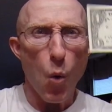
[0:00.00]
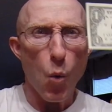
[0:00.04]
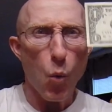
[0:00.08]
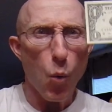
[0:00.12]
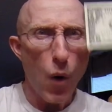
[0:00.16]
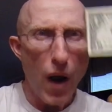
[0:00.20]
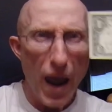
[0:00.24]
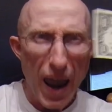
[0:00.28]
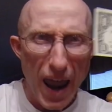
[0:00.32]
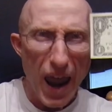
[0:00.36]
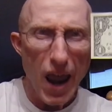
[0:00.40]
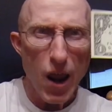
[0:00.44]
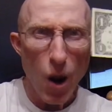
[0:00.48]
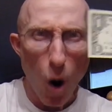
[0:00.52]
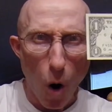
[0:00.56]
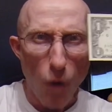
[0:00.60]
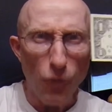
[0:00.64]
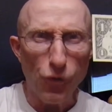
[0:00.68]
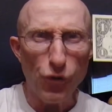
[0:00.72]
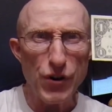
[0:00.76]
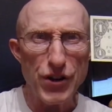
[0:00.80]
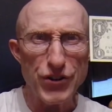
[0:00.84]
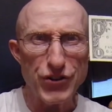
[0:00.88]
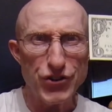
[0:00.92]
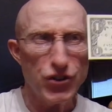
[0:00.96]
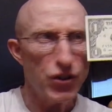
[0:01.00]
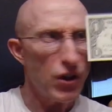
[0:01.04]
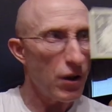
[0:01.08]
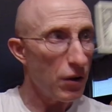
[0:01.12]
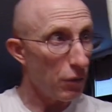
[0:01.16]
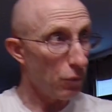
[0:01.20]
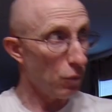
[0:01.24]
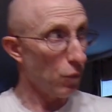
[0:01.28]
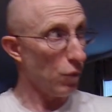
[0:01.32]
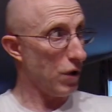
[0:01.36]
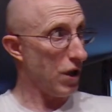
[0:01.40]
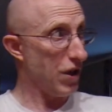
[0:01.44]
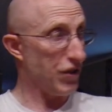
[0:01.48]
way over its.
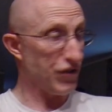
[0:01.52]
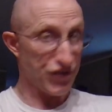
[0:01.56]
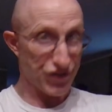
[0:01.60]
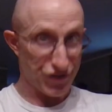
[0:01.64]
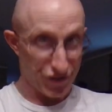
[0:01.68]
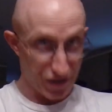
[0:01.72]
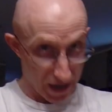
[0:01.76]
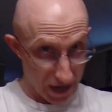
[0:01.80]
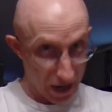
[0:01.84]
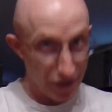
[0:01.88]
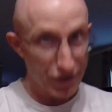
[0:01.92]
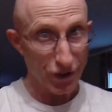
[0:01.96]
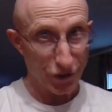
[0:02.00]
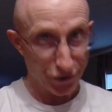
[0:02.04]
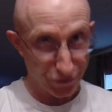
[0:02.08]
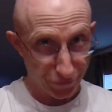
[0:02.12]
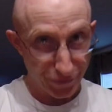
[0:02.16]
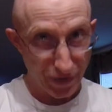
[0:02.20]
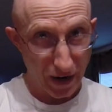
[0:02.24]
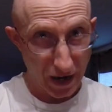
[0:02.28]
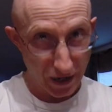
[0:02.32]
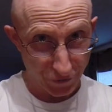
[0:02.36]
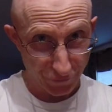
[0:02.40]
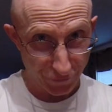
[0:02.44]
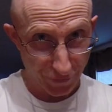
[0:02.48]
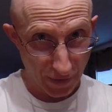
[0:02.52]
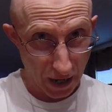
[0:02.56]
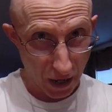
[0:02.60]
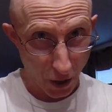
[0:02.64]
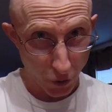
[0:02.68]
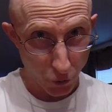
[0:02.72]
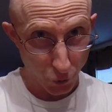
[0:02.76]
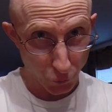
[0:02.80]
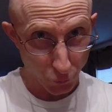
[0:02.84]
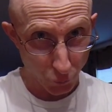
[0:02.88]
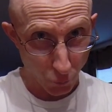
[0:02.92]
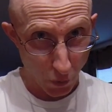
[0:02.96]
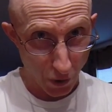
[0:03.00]
It says its face
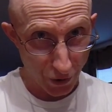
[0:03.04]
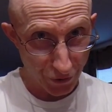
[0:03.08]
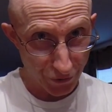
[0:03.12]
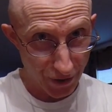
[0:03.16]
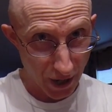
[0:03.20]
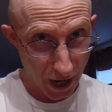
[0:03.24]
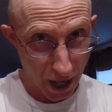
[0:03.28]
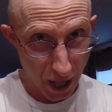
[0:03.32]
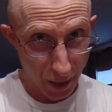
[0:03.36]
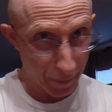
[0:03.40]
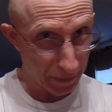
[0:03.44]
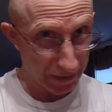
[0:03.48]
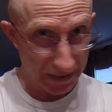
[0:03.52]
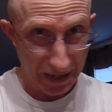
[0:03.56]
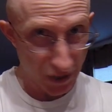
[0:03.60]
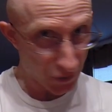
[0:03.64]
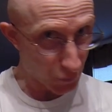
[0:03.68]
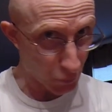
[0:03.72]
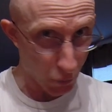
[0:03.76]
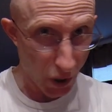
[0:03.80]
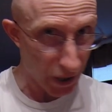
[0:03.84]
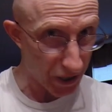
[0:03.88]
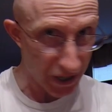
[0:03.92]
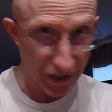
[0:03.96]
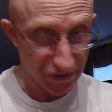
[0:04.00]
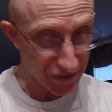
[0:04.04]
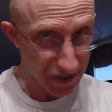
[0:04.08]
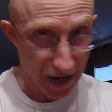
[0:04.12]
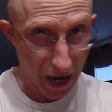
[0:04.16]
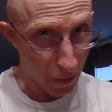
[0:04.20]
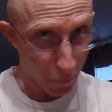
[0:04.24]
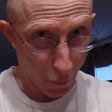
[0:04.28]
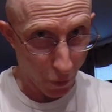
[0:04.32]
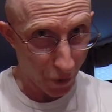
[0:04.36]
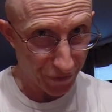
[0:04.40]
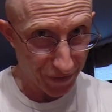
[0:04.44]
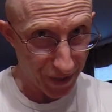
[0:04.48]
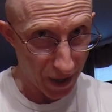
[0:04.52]
value is $1, but guess what? It's
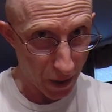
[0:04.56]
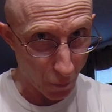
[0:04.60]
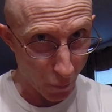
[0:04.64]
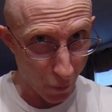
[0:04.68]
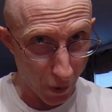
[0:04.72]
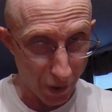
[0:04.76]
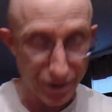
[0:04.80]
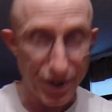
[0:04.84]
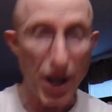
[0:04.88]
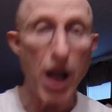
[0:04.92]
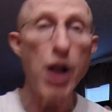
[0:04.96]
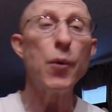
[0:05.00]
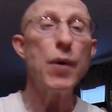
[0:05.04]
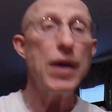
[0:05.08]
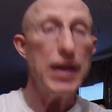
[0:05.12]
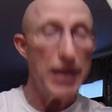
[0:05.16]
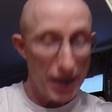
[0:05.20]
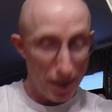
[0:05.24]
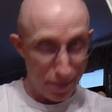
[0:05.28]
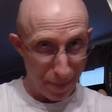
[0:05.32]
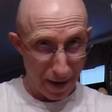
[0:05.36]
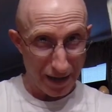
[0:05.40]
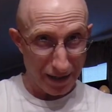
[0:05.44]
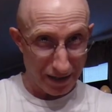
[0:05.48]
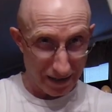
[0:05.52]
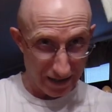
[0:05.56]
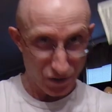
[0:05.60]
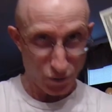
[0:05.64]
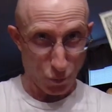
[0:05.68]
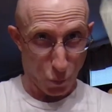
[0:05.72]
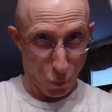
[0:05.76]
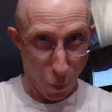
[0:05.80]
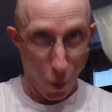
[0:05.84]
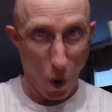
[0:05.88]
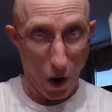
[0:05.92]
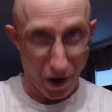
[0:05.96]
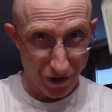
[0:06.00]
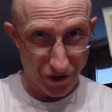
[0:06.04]
not worth that $1. We need to make this
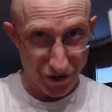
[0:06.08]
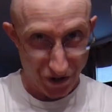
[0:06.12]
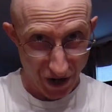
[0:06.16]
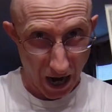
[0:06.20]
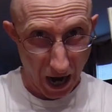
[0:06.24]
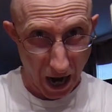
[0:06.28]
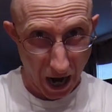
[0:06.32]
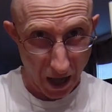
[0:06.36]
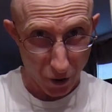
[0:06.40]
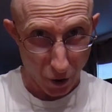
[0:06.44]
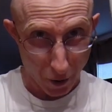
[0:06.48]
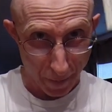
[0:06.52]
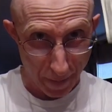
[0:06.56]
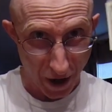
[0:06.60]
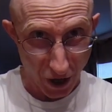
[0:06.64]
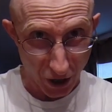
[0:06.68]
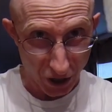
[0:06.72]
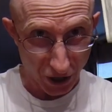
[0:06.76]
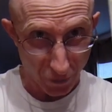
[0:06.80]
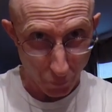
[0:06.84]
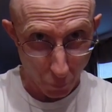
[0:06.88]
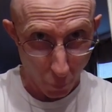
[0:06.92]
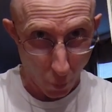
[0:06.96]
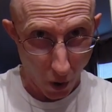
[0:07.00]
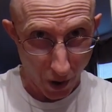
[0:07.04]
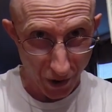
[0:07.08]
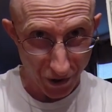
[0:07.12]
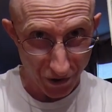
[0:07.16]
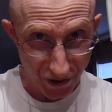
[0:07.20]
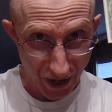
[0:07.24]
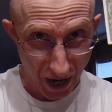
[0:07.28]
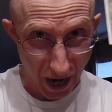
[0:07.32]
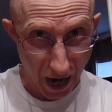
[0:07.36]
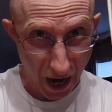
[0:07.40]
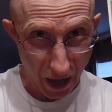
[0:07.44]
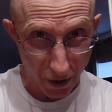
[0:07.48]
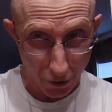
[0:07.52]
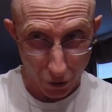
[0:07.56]
$1, American
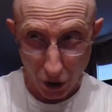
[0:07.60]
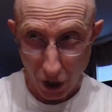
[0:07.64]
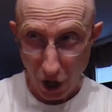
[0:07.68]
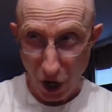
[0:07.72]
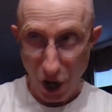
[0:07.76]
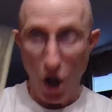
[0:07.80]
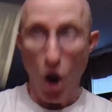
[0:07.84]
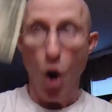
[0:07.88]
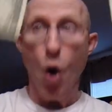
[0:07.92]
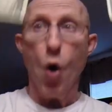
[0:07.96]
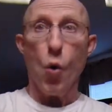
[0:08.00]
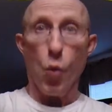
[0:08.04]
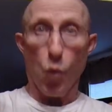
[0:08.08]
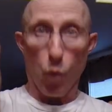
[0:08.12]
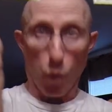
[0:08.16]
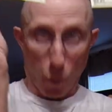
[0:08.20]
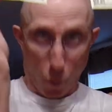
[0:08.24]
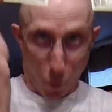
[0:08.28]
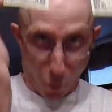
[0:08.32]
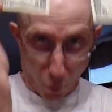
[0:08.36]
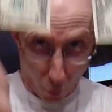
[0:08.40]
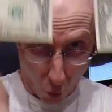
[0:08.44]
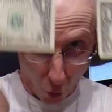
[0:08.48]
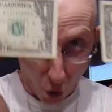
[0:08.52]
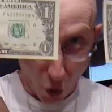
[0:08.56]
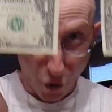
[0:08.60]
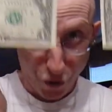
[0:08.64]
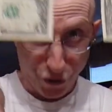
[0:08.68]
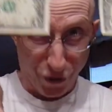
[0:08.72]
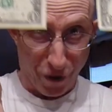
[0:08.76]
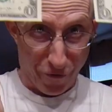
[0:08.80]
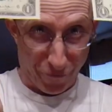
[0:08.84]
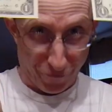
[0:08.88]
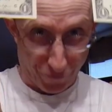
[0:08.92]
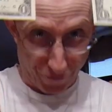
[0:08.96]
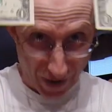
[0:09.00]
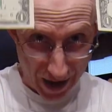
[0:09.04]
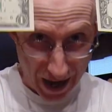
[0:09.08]
$1, worth
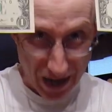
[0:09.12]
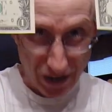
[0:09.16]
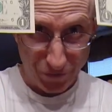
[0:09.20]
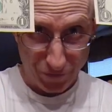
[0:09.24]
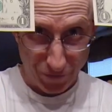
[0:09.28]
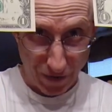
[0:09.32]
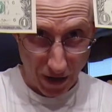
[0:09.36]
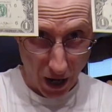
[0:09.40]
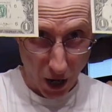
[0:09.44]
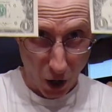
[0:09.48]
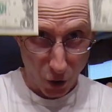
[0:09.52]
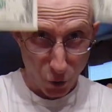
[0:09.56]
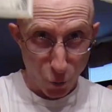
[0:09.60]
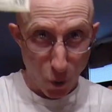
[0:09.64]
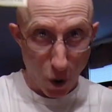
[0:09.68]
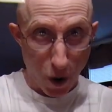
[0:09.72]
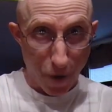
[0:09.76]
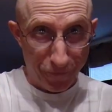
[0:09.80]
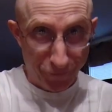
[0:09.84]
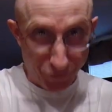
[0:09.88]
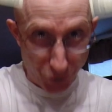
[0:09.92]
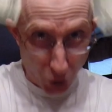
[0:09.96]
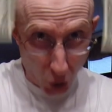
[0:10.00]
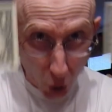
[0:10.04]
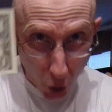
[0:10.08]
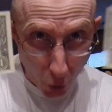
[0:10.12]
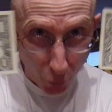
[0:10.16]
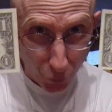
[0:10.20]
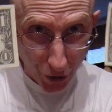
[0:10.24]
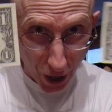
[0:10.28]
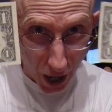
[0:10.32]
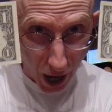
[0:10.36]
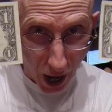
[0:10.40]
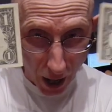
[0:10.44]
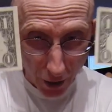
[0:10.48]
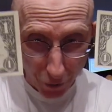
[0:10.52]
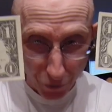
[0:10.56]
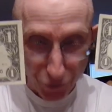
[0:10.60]
face value of
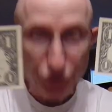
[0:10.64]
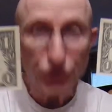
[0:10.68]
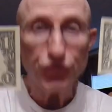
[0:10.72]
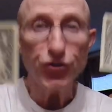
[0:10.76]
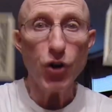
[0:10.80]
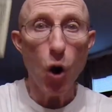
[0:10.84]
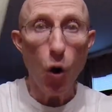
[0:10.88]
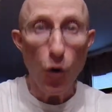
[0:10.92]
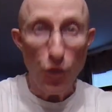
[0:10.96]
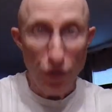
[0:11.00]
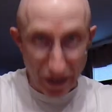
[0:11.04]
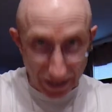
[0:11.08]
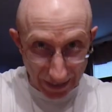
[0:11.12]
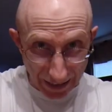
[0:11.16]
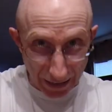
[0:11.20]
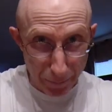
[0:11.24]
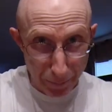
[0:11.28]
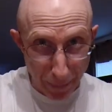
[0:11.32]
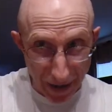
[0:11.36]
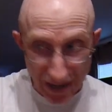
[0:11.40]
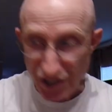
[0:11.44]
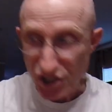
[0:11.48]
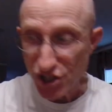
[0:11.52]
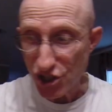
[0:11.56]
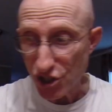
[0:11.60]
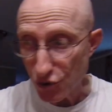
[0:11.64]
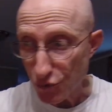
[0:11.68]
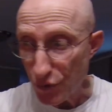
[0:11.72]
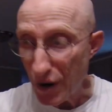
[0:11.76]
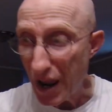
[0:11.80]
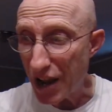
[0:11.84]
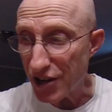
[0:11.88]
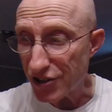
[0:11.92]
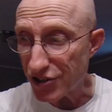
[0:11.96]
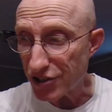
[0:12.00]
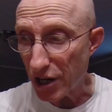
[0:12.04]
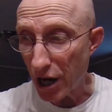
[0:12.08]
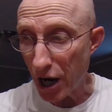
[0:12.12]
$2, so that it can be
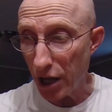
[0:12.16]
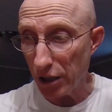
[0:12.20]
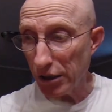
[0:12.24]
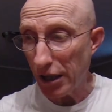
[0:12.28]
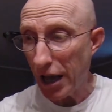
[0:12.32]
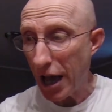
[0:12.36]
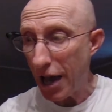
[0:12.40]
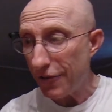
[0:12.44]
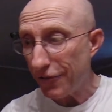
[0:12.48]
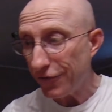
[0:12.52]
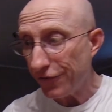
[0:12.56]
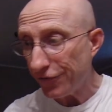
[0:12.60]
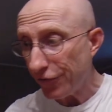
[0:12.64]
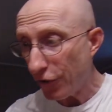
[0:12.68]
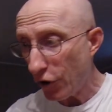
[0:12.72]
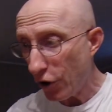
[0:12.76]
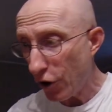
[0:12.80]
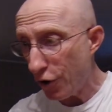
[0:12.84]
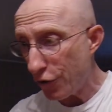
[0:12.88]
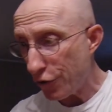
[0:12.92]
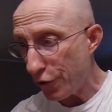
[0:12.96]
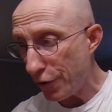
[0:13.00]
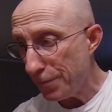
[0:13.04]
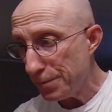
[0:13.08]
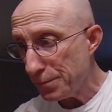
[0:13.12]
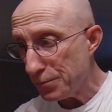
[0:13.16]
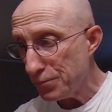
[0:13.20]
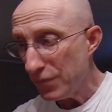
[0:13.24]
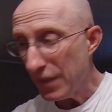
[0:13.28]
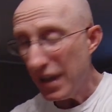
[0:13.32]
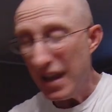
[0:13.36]
stretched a lot further